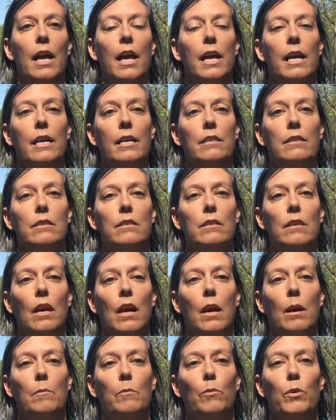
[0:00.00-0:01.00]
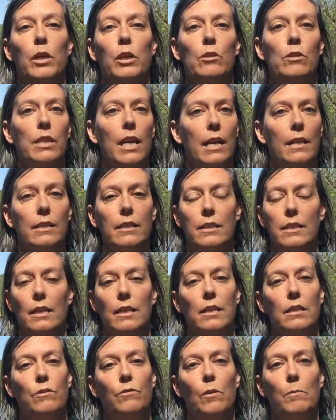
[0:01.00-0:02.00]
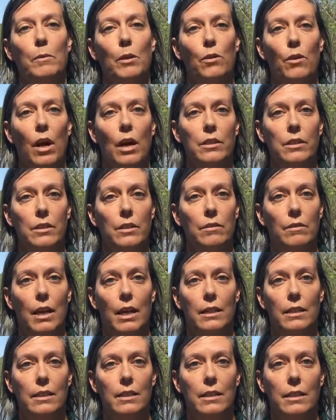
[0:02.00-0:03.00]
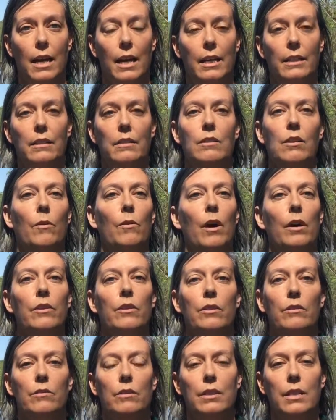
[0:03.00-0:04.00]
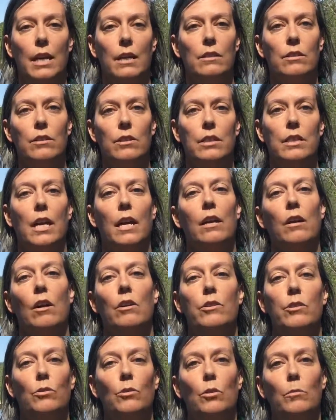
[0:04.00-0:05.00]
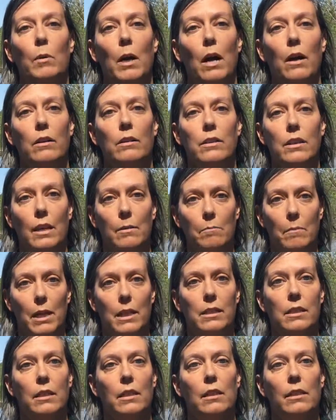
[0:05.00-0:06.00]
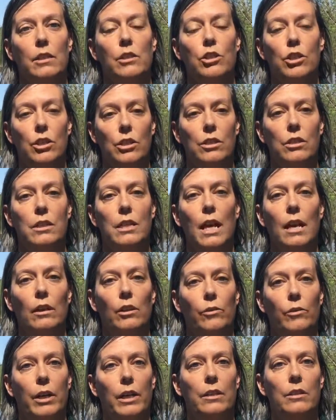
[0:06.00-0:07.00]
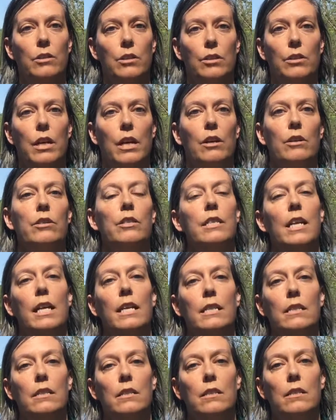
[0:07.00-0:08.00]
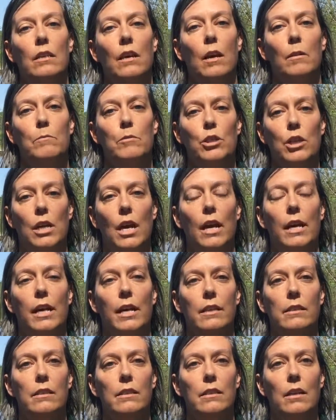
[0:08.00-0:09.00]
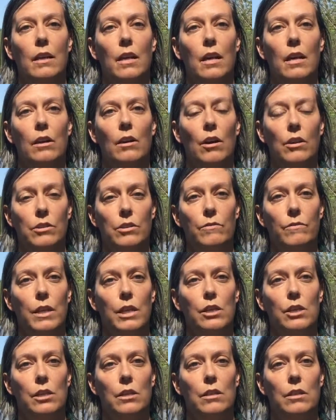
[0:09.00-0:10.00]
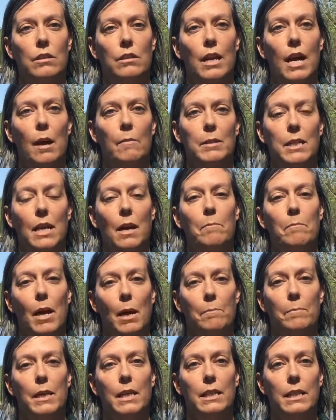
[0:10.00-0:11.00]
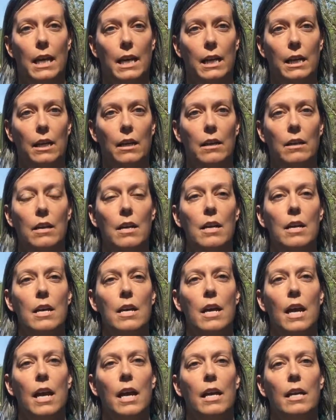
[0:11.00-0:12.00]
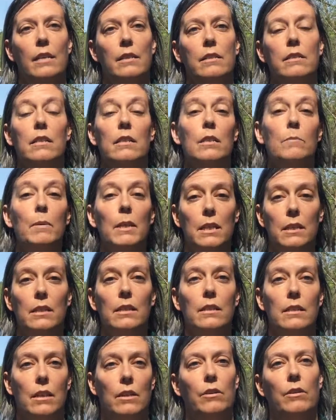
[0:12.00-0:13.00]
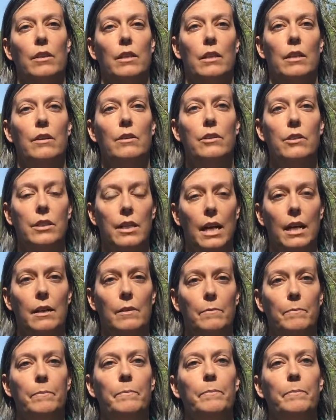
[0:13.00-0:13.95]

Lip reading: and we use case studies from across the United States. So other states could take our toolbox and basically just tailor it to their state's GIS conservation habitat mapping data and the species that are in their state.